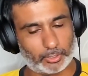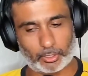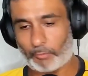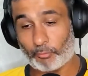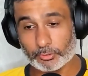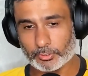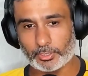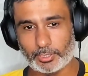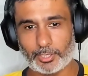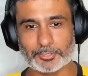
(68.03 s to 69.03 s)
and
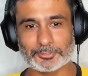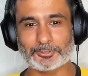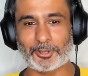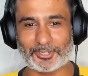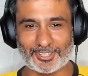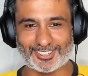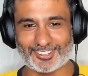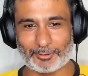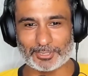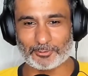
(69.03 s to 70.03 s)
unfortunately Harsh is not here,
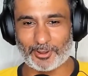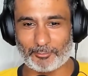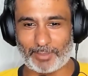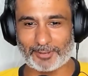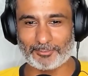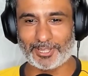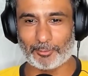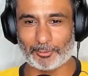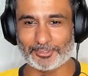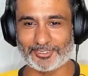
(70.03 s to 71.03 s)
otherwise he would have backed me
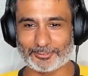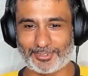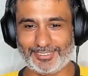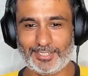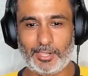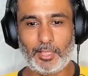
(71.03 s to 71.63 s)
up on this one.